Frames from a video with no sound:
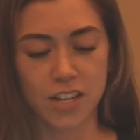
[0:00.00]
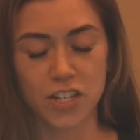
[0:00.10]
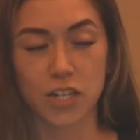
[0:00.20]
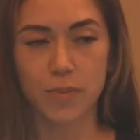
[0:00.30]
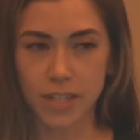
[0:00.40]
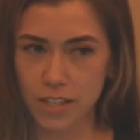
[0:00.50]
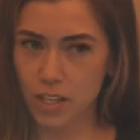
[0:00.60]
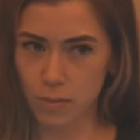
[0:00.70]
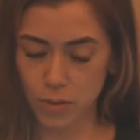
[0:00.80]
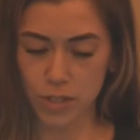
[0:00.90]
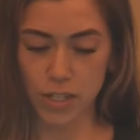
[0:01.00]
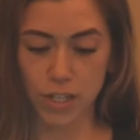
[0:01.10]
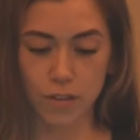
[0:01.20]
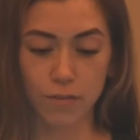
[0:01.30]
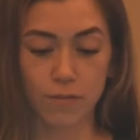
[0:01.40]
She had been in the
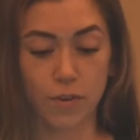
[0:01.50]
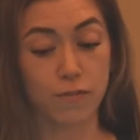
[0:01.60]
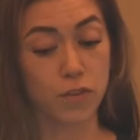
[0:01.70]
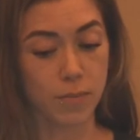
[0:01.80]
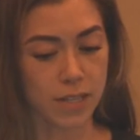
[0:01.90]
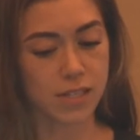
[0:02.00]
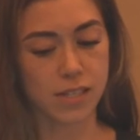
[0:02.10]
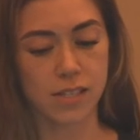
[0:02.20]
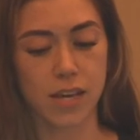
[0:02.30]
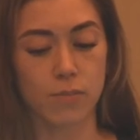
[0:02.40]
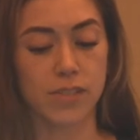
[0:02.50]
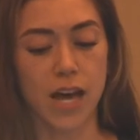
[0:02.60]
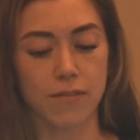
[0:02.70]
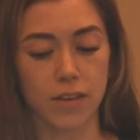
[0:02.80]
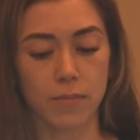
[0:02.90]
community for a few months and was
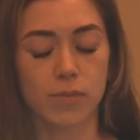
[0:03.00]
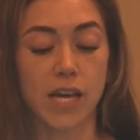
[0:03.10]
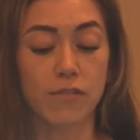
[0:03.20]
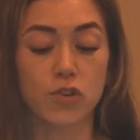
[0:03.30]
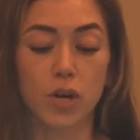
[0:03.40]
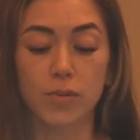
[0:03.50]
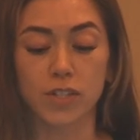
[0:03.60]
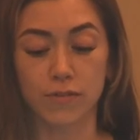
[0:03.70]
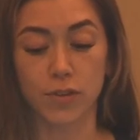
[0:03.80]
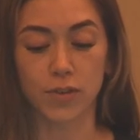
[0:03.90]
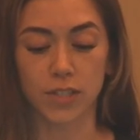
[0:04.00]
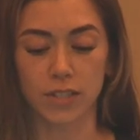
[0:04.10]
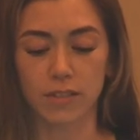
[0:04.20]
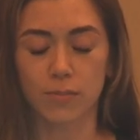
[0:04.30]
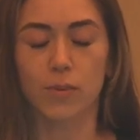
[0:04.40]
having, but was having trouble
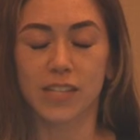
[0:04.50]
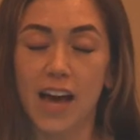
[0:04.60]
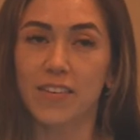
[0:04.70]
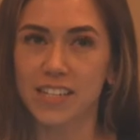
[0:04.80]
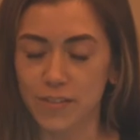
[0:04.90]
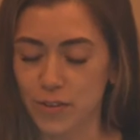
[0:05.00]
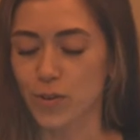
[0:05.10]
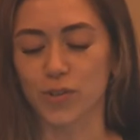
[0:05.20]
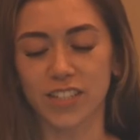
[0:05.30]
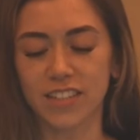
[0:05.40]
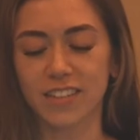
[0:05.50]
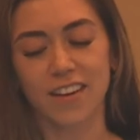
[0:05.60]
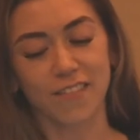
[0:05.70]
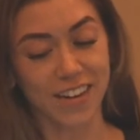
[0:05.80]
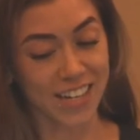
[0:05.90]
difficulty, but was having difficulty
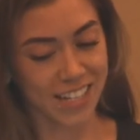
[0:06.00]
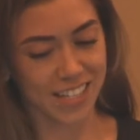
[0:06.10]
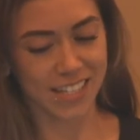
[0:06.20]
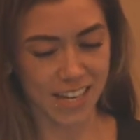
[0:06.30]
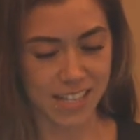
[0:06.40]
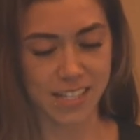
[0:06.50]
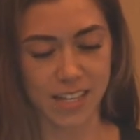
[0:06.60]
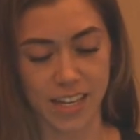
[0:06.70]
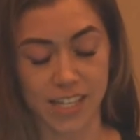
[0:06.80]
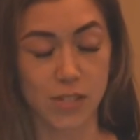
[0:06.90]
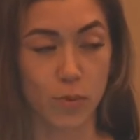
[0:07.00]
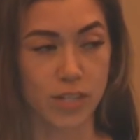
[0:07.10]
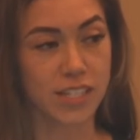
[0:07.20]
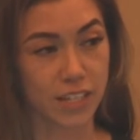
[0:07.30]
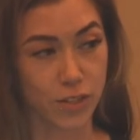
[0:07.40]
finding success against more
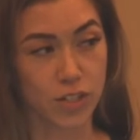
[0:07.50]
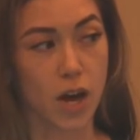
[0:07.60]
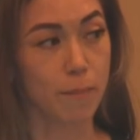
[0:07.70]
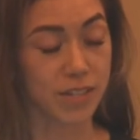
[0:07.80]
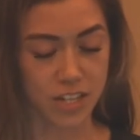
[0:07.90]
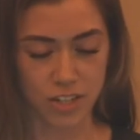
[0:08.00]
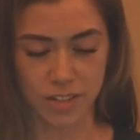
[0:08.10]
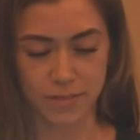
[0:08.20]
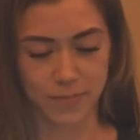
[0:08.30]
skilled competition.